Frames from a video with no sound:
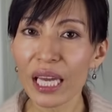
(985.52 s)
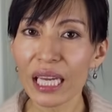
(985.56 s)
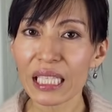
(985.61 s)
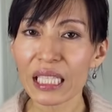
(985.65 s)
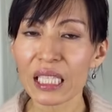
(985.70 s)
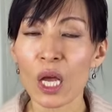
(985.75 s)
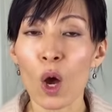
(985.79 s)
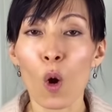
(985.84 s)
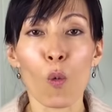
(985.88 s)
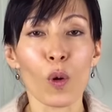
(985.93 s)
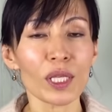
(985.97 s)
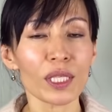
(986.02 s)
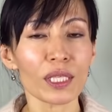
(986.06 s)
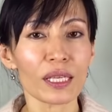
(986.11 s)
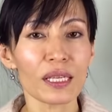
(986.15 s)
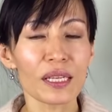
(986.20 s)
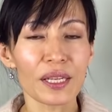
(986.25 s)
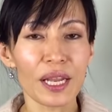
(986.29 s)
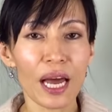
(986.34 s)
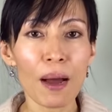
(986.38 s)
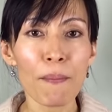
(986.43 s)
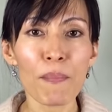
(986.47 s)
you guess what's
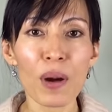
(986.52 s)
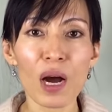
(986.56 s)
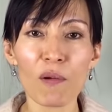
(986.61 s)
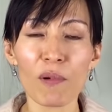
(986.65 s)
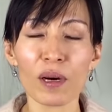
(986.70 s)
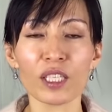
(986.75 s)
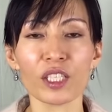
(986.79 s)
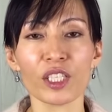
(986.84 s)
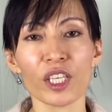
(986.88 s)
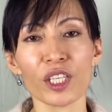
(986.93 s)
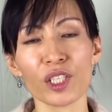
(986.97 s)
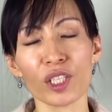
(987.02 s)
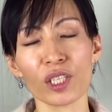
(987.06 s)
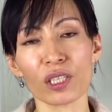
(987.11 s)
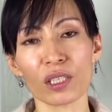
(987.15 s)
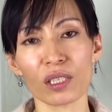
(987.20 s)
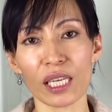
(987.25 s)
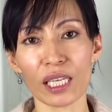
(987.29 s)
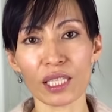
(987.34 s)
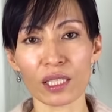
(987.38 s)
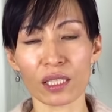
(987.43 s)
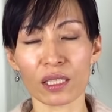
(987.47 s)
the number one
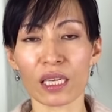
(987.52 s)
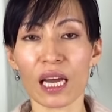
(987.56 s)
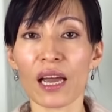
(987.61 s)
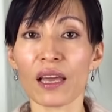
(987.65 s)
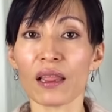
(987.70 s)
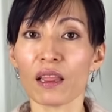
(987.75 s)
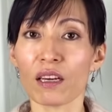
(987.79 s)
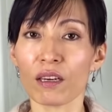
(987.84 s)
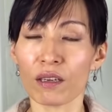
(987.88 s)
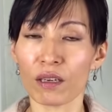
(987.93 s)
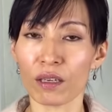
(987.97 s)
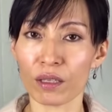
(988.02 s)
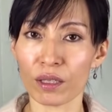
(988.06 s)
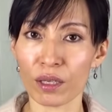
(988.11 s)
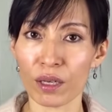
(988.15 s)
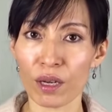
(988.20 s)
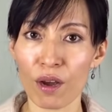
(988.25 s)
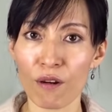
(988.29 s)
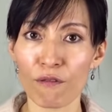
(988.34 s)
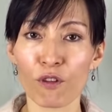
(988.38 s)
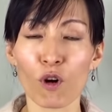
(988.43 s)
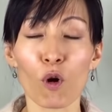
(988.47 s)
teaching lesson I learned
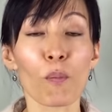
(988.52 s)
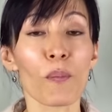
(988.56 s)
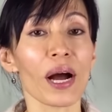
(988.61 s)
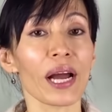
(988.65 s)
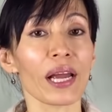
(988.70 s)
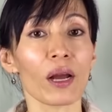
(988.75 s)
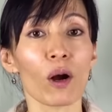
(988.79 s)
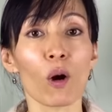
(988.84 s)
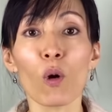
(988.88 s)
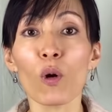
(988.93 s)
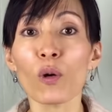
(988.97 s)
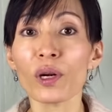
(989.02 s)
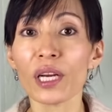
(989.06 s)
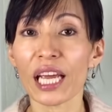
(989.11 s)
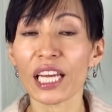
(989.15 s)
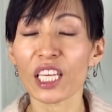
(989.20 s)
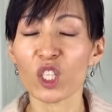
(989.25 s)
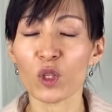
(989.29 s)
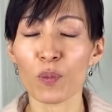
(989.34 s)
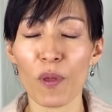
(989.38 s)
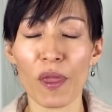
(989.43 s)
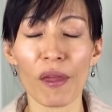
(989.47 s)
from my own
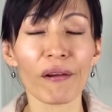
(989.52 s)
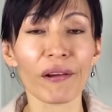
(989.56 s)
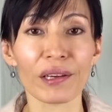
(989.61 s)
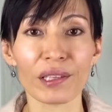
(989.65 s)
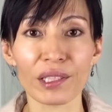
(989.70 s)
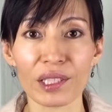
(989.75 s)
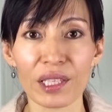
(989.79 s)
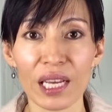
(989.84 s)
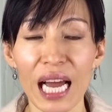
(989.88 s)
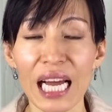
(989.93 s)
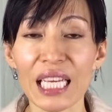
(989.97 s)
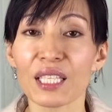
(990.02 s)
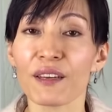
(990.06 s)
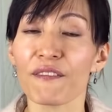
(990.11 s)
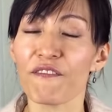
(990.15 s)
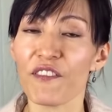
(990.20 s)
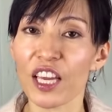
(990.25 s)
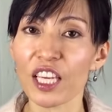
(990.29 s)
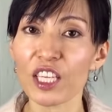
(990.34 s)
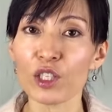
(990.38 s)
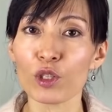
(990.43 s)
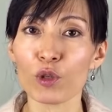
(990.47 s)
experience as
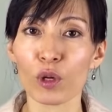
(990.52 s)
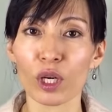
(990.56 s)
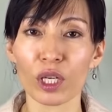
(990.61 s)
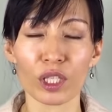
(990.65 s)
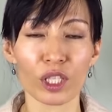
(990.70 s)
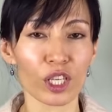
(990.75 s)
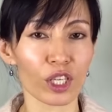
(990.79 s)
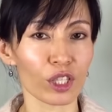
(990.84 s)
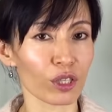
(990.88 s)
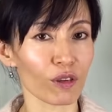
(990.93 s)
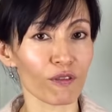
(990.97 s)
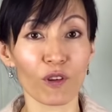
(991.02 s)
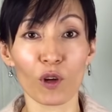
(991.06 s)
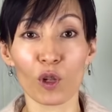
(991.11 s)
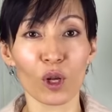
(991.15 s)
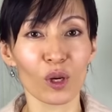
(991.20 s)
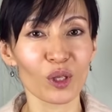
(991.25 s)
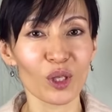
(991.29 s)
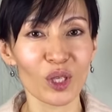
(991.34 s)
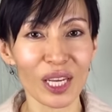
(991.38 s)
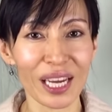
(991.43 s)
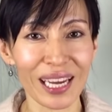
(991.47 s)
a face yoga teacher for a
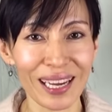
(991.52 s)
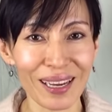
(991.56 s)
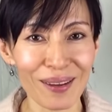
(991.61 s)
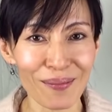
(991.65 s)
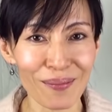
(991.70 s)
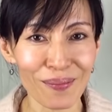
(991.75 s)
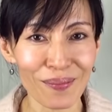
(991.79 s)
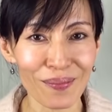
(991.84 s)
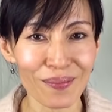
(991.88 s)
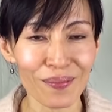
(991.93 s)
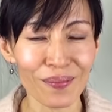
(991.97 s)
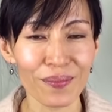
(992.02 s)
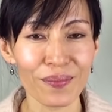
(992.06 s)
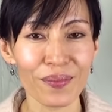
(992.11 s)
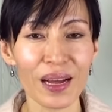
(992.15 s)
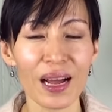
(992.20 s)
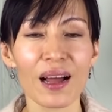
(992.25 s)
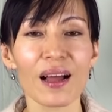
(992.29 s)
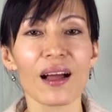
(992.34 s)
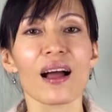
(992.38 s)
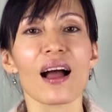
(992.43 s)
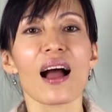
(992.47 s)
long
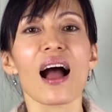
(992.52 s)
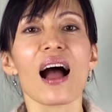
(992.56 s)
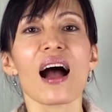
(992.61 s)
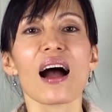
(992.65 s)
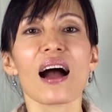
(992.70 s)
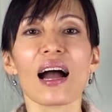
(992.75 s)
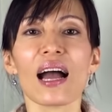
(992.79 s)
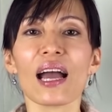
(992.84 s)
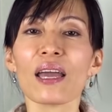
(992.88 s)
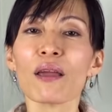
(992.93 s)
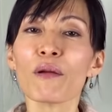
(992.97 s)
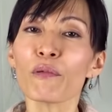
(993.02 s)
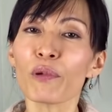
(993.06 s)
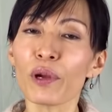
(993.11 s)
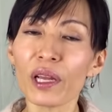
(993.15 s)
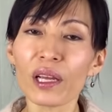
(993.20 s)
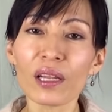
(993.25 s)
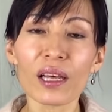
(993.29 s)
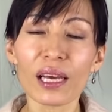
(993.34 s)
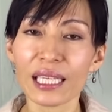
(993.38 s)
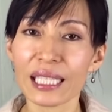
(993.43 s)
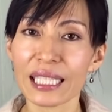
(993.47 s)
time? I
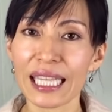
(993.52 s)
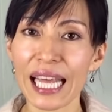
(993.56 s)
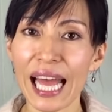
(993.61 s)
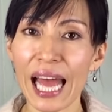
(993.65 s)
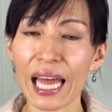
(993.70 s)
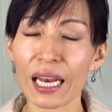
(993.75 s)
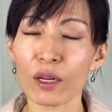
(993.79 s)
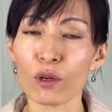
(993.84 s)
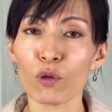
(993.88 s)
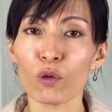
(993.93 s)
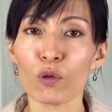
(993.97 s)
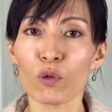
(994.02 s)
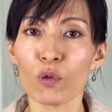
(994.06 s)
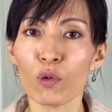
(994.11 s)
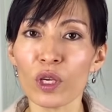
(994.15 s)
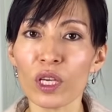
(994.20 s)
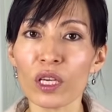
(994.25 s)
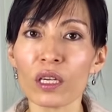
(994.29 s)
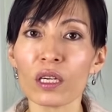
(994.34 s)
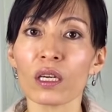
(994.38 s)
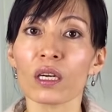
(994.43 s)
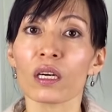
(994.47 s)
realized that
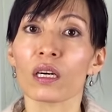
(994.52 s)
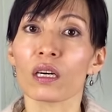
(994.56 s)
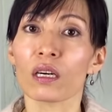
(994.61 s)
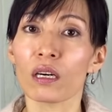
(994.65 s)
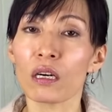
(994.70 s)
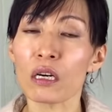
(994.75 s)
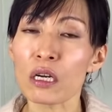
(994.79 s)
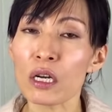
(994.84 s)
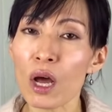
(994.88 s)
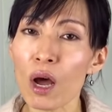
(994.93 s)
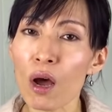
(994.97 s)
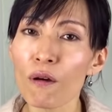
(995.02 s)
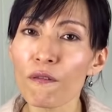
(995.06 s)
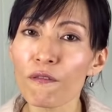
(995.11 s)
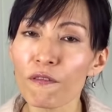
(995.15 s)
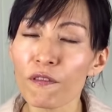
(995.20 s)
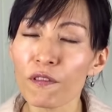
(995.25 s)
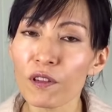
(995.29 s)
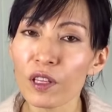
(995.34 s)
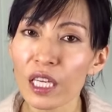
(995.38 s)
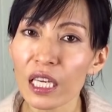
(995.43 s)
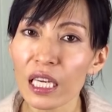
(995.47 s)
we are
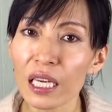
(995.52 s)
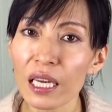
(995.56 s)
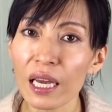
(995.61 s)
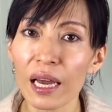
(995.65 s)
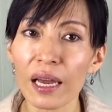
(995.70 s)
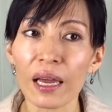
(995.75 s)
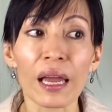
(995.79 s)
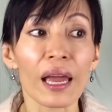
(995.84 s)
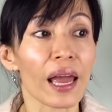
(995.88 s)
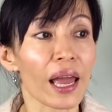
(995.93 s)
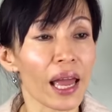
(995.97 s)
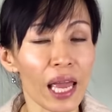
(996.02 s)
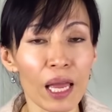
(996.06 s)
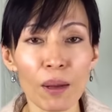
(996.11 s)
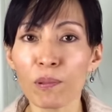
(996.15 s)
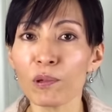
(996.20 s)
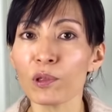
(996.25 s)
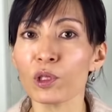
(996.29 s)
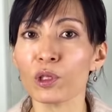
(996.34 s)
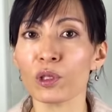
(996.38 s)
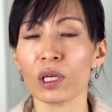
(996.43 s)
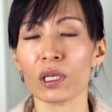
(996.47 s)
not fully
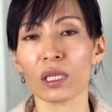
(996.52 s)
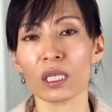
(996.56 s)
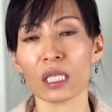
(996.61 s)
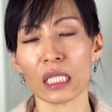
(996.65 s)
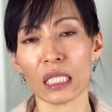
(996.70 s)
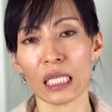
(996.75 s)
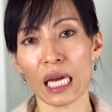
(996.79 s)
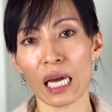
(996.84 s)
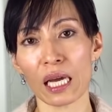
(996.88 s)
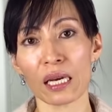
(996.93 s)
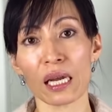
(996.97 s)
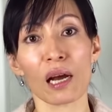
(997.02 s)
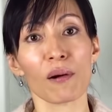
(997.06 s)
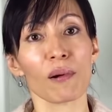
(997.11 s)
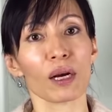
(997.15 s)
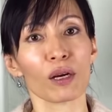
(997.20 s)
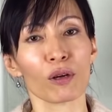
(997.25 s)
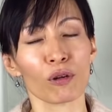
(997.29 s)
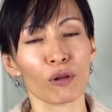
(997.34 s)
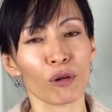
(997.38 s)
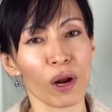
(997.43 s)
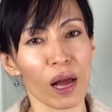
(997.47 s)
able to understand
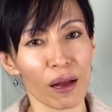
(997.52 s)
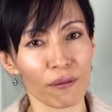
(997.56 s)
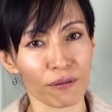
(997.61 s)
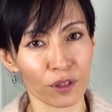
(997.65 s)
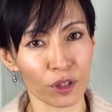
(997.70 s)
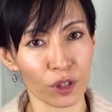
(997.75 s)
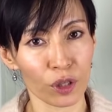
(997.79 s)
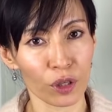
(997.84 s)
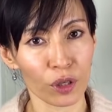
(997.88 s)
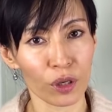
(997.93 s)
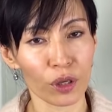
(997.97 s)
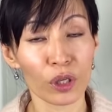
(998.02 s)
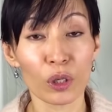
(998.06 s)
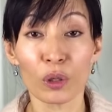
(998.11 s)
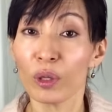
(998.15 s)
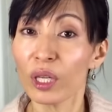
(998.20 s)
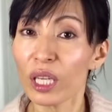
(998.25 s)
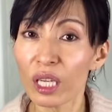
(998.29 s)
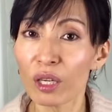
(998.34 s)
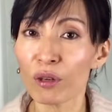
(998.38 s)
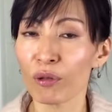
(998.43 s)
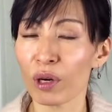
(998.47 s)
our craft,
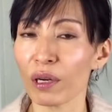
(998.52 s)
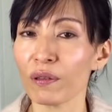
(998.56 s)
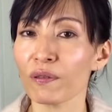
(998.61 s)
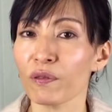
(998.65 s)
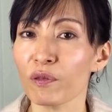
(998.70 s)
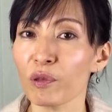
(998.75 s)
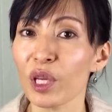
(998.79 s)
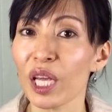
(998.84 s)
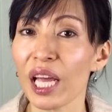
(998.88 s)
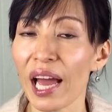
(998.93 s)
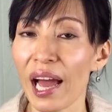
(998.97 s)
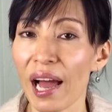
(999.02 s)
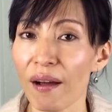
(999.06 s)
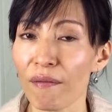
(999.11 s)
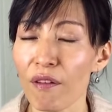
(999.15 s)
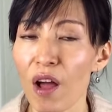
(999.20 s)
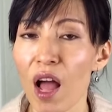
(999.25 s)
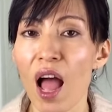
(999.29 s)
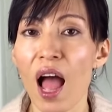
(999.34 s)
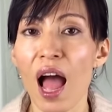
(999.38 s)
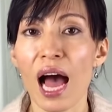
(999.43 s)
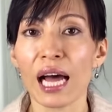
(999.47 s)
unique craft we
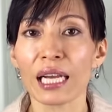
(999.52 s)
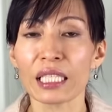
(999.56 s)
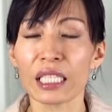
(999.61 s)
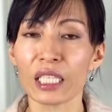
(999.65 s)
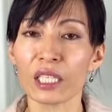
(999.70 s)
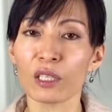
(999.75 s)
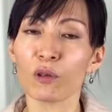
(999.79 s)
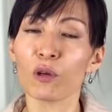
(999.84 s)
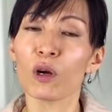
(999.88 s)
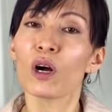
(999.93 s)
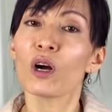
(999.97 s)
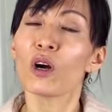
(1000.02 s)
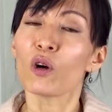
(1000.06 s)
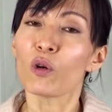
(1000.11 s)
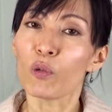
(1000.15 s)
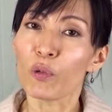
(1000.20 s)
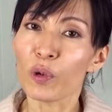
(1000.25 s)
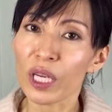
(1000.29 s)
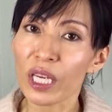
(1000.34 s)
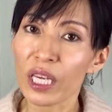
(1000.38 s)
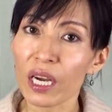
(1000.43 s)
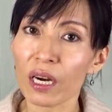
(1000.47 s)
have, until
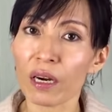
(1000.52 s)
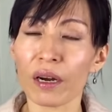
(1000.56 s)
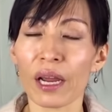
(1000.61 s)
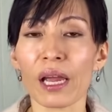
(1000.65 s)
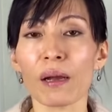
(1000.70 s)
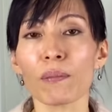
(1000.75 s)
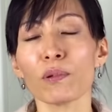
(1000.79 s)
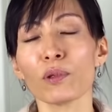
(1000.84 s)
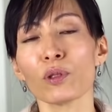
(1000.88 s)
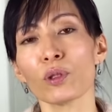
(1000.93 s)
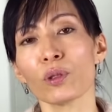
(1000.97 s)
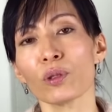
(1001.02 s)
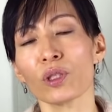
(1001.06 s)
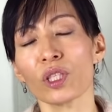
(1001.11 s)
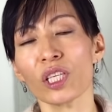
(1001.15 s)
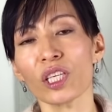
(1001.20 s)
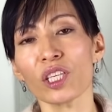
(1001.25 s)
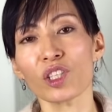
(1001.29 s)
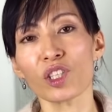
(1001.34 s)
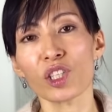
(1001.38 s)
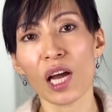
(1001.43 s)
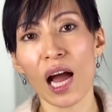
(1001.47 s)
we are able to
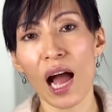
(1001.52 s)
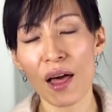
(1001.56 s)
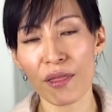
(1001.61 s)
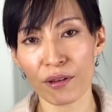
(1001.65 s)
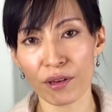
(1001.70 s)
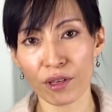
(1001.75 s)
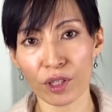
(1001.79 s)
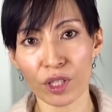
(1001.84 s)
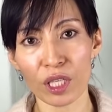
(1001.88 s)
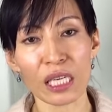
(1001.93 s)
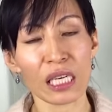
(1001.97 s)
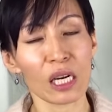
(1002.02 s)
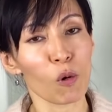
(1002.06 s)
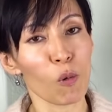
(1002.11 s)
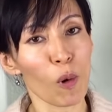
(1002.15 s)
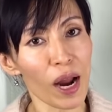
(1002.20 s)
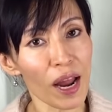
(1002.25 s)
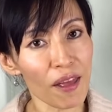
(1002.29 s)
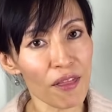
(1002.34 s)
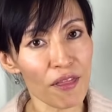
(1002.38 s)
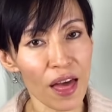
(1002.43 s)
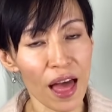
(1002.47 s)
teach others in a
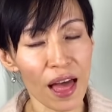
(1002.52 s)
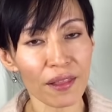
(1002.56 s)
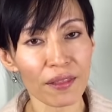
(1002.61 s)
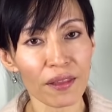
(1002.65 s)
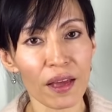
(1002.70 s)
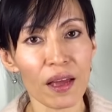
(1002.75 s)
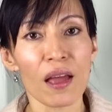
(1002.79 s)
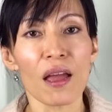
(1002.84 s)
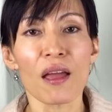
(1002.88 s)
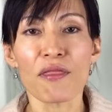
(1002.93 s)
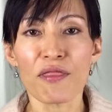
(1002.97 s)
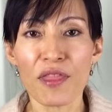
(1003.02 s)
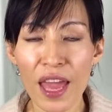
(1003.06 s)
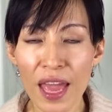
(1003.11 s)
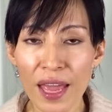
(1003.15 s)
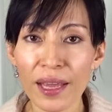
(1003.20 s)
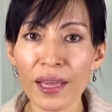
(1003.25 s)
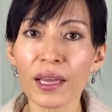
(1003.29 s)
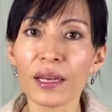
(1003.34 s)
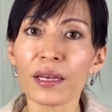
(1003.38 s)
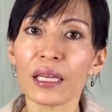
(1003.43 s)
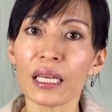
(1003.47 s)
way that
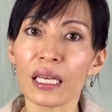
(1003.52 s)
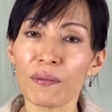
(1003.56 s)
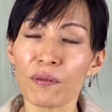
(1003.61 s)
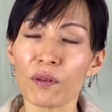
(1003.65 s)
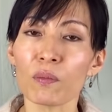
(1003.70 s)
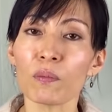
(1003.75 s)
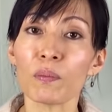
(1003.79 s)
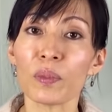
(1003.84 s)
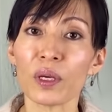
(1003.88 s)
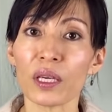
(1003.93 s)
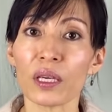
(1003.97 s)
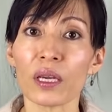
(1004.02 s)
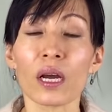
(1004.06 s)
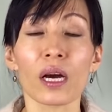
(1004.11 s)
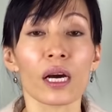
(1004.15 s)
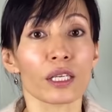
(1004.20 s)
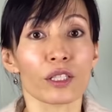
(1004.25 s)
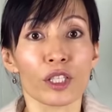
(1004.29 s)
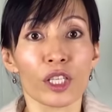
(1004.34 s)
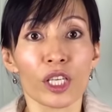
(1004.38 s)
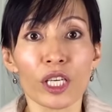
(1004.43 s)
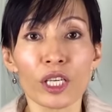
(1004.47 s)
they can even be
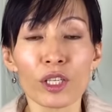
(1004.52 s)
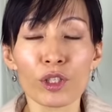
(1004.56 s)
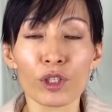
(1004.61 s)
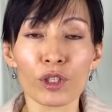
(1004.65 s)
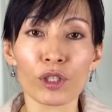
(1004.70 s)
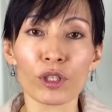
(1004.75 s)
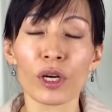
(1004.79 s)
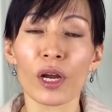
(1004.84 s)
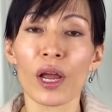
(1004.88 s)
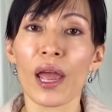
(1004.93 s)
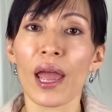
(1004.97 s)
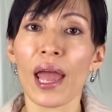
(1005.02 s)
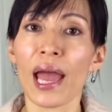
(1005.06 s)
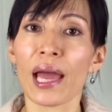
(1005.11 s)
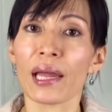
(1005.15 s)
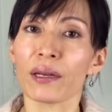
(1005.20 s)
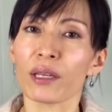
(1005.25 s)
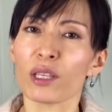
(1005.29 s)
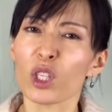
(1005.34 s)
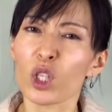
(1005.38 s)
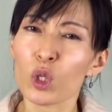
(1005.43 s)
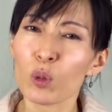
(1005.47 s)
a teacher
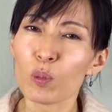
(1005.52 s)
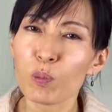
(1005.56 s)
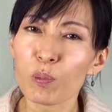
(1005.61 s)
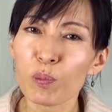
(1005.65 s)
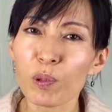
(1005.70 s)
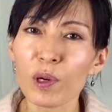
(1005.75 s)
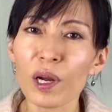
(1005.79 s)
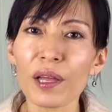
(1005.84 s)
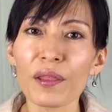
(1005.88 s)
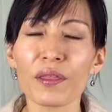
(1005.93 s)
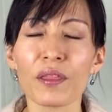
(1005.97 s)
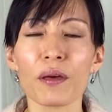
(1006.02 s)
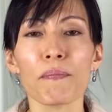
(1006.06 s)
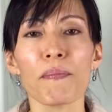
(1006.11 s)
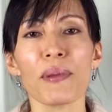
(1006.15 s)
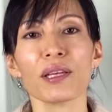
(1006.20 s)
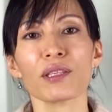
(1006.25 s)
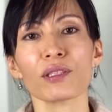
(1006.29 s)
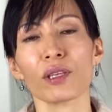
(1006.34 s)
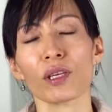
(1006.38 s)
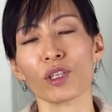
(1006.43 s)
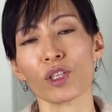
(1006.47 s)
and spread the
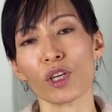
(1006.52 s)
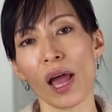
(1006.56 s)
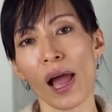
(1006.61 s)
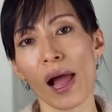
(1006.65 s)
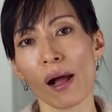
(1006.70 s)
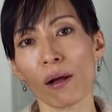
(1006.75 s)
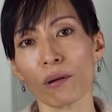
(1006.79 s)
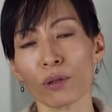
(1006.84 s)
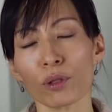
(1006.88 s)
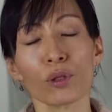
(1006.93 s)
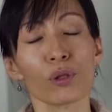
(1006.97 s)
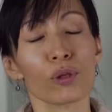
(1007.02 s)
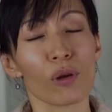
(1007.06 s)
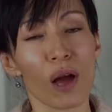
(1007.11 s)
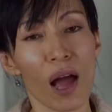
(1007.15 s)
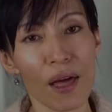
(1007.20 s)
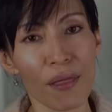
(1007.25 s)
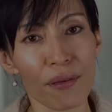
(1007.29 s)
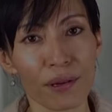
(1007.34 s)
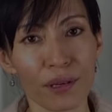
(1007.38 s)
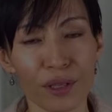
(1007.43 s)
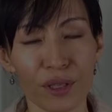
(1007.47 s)
message out to
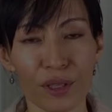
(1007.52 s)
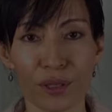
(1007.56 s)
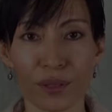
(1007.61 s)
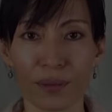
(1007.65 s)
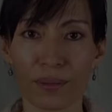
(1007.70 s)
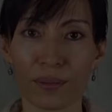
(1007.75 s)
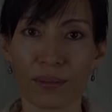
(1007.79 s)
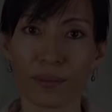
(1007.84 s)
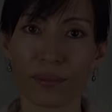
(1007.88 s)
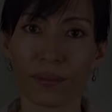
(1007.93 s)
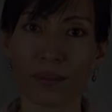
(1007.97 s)
others.